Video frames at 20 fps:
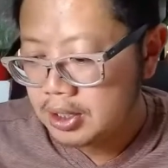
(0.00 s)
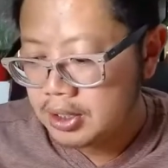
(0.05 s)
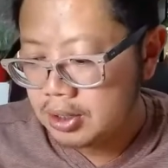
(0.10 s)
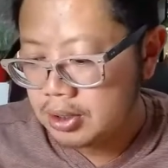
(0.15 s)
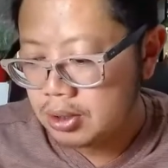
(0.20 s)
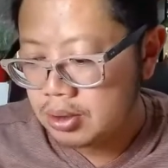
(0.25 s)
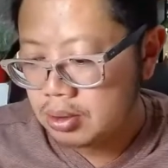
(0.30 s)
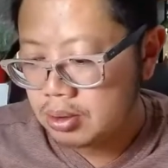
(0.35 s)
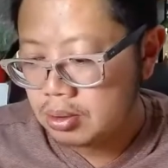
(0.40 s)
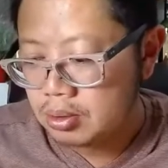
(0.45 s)

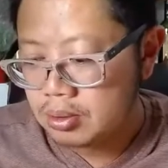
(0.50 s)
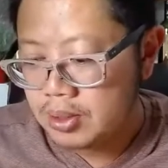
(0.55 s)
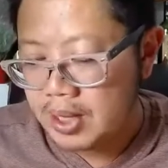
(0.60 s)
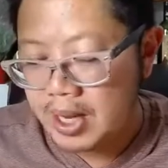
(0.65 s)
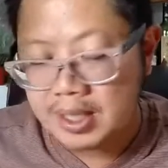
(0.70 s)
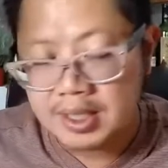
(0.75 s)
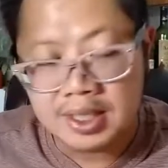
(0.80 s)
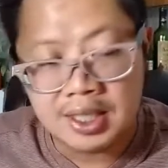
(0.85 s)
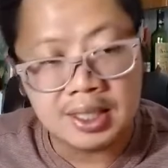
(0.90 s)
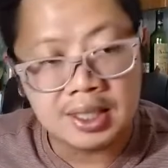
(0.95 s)
So
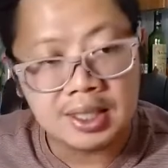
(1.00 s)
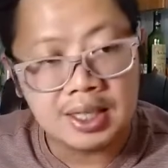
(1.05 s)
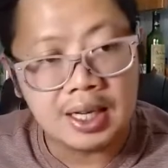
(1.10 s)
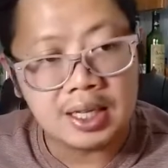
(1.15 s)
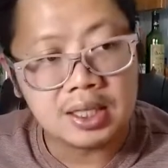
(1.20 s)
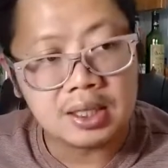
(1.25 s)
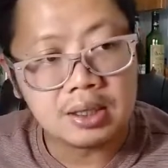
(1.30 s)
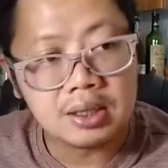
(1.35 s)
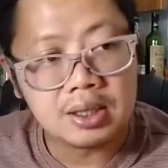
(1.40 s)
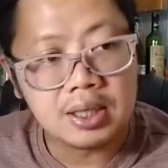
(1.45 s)
that's it.
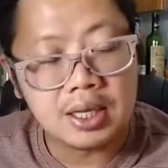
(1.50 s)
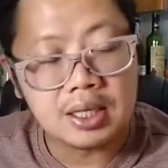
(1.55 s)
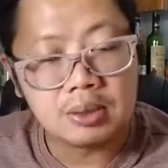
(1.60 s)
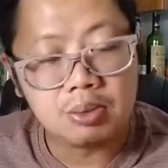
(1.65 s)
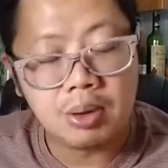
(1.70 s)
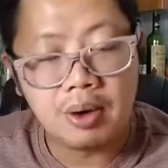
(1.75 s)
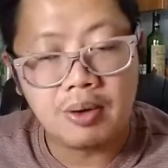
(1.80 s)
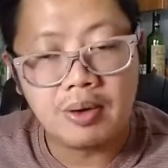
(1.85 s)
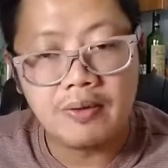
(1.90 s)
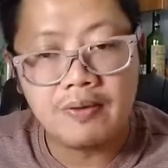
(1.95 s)

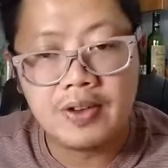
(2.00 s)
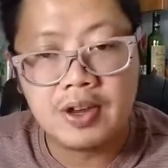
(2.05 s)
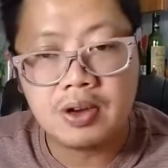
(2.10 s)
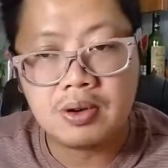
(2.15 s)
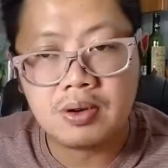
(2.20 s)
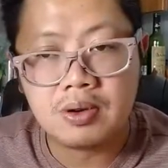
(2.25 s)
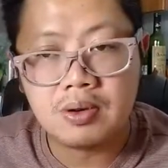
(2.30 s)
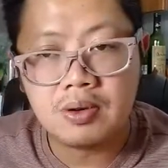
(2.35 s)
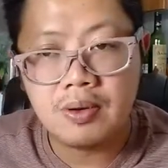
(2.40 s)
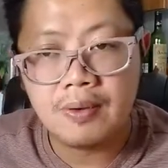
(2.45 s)
That's my
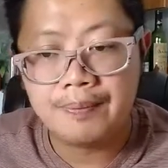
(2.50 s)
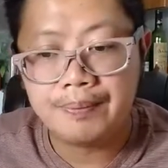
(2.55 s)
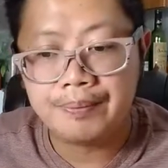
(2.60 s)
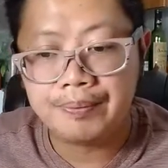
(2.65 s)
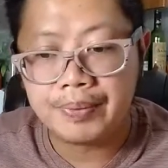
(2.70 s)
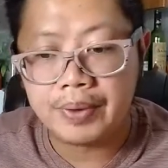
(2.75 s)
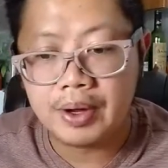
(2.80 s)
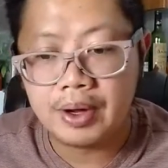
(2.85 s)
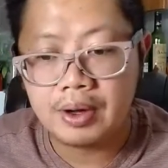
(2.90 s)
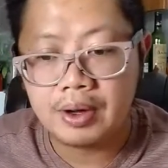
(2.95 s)
review
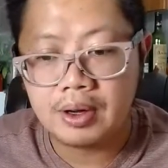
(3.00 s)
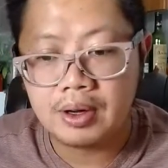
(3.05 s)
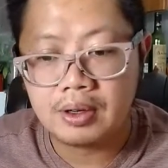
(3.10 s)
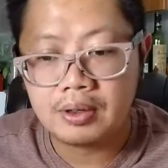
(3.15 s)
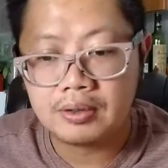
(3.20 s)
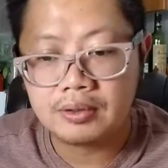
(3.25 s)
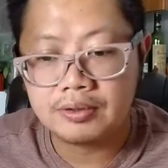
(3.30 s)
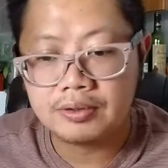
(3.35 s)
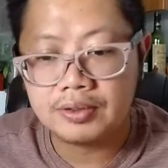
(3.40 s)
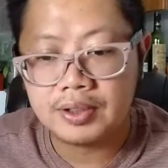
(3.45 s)

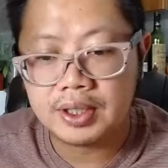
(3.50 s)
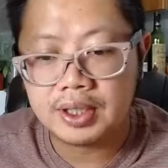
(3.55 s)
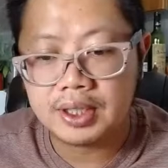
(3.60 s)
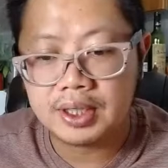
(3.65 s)
of